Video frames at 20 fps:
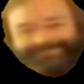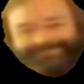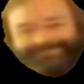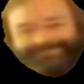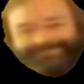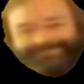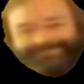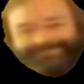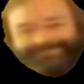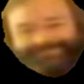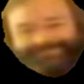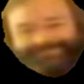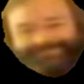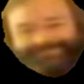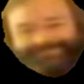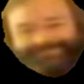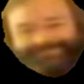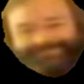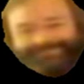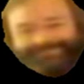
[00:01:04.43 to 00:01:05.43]

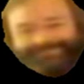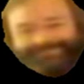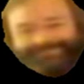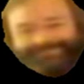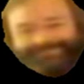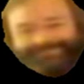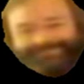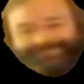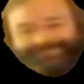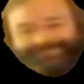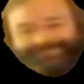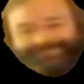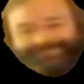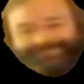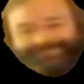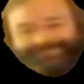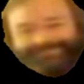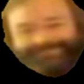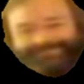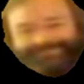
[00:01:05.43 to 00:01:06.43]

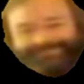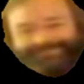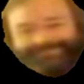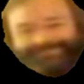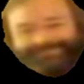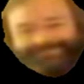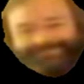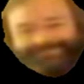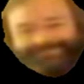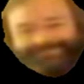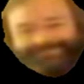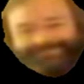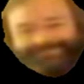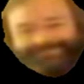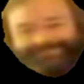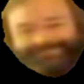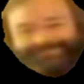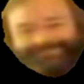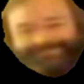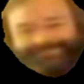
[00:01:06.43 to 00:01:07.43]

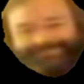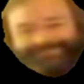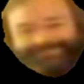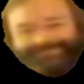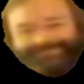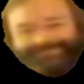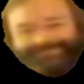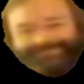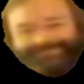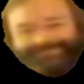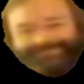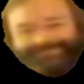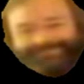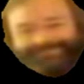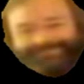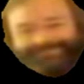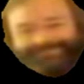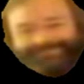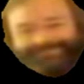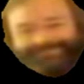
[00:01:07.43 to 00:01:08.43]

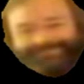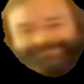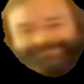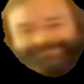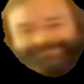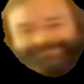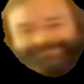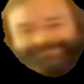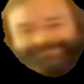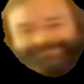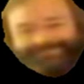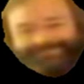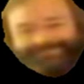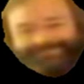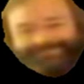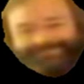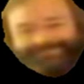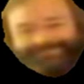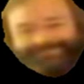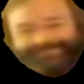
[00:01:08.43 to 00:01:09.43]

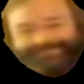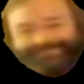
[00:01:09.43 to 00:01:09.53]
The face doesn't move, so there is nothing to read.